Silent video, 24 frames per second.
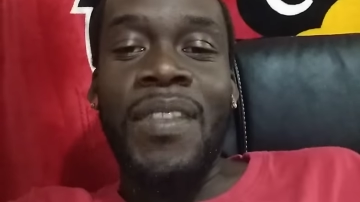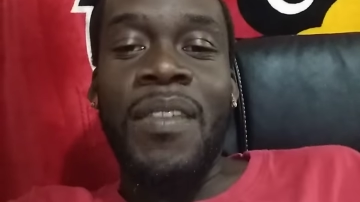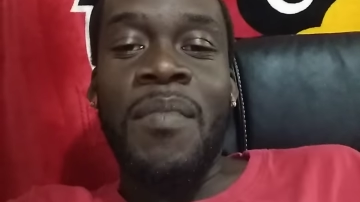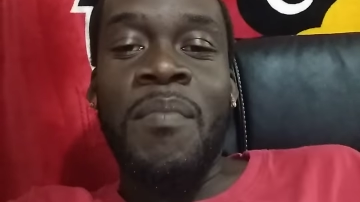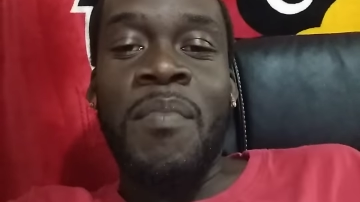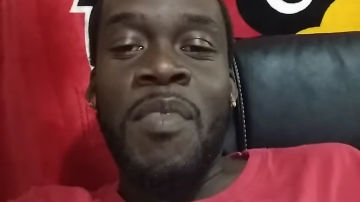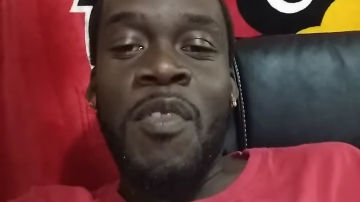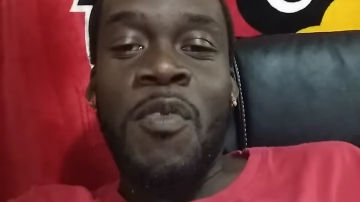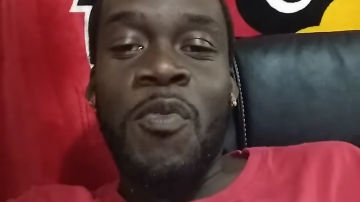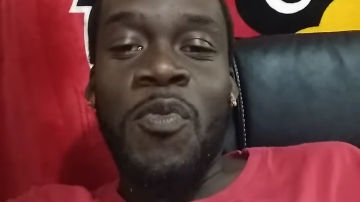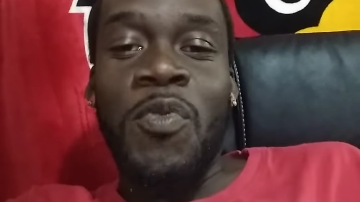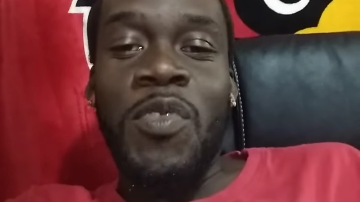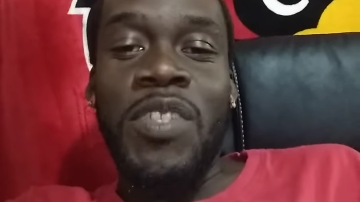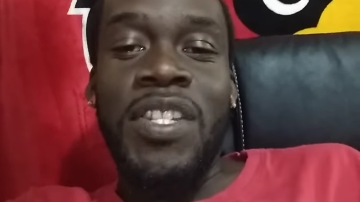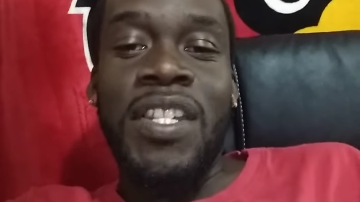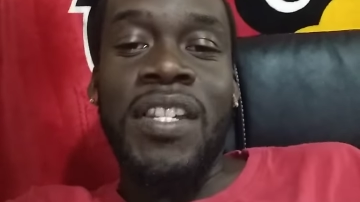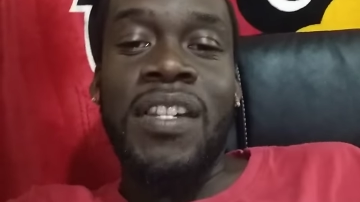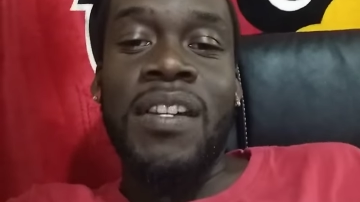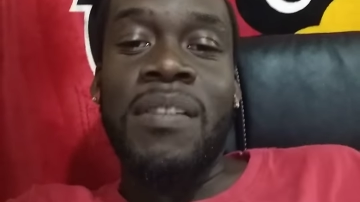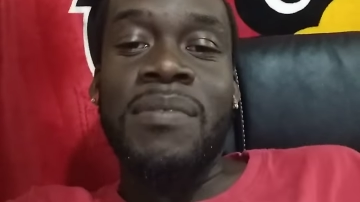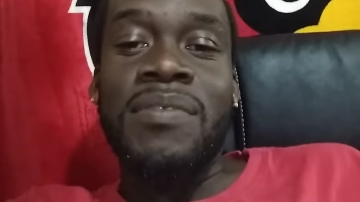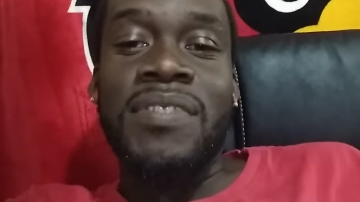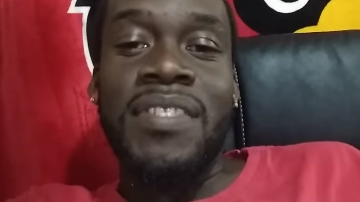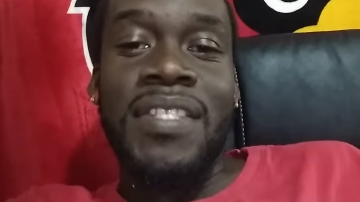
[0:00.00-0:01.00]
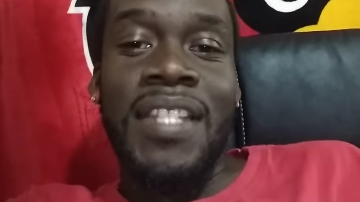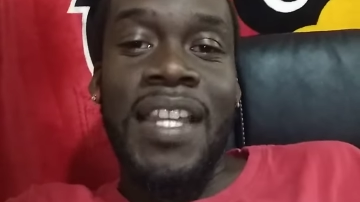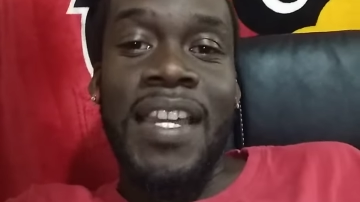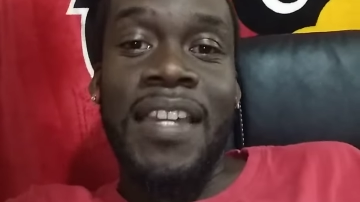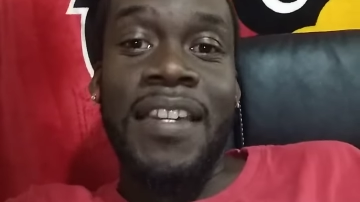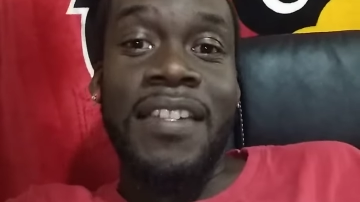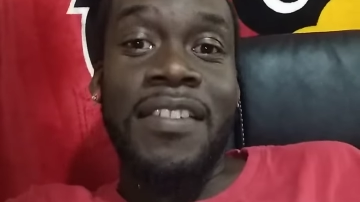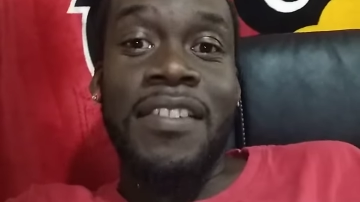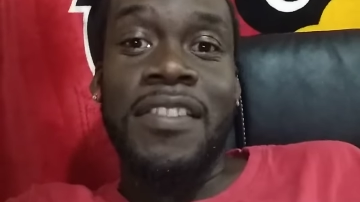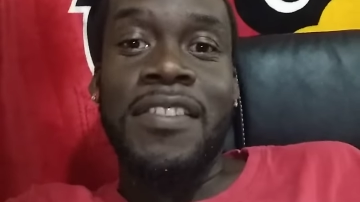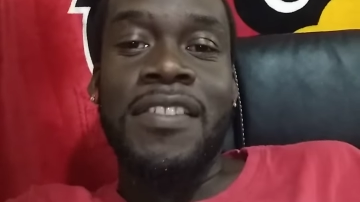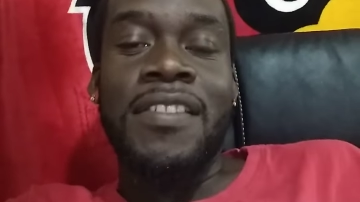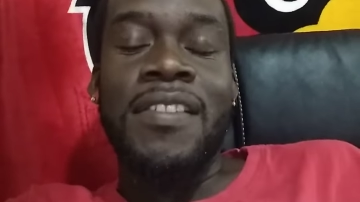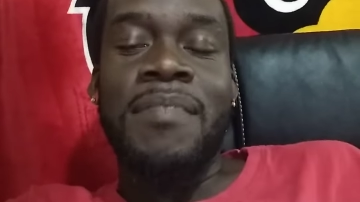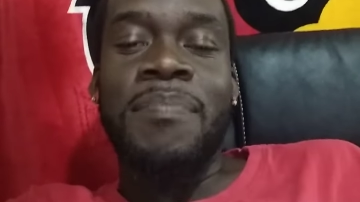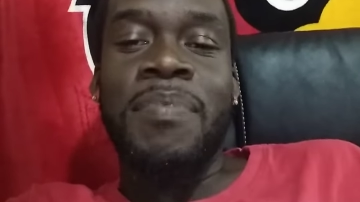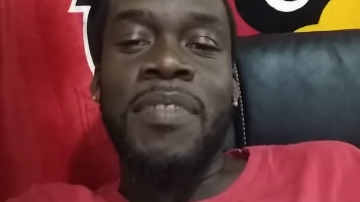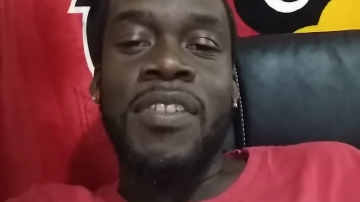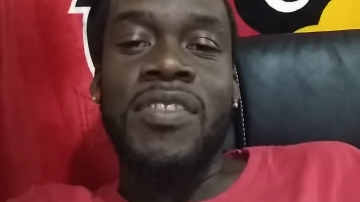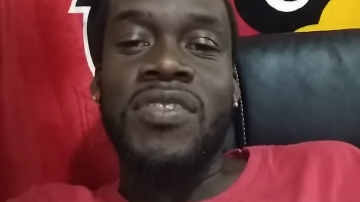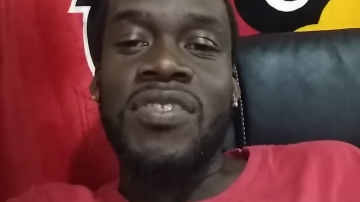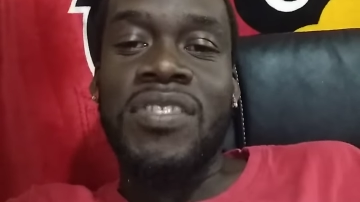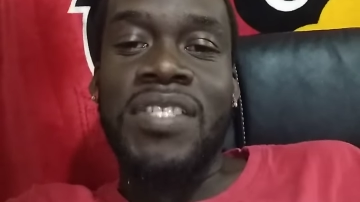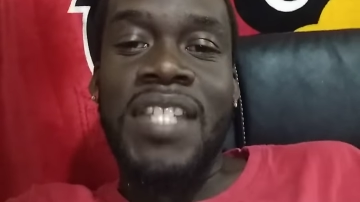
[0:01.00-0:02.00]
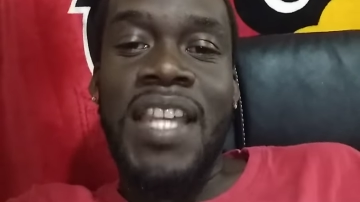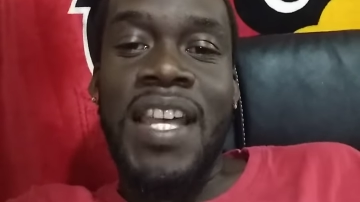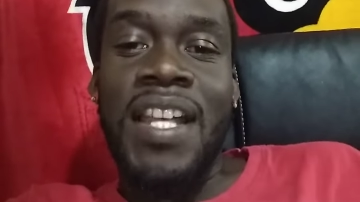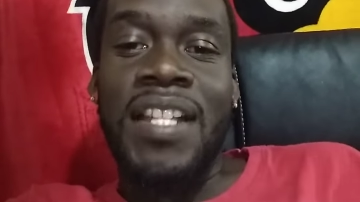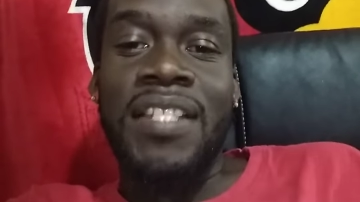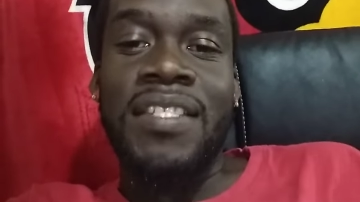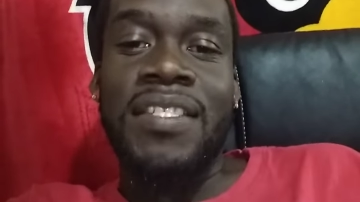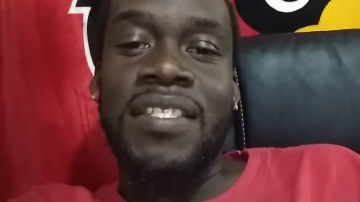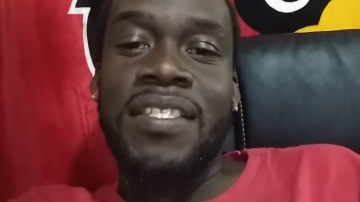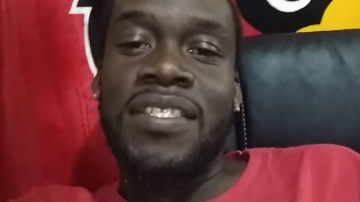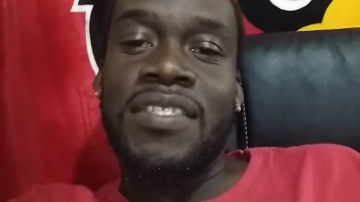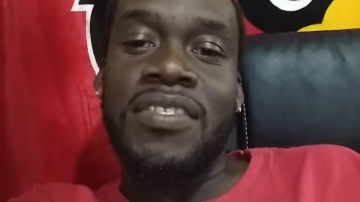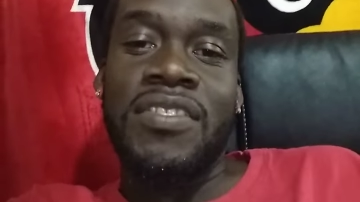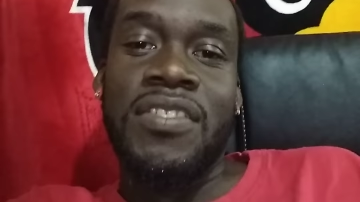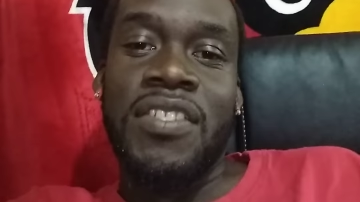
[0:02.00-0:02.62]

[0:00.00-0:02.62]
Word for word: But when it comes to like hood personalities,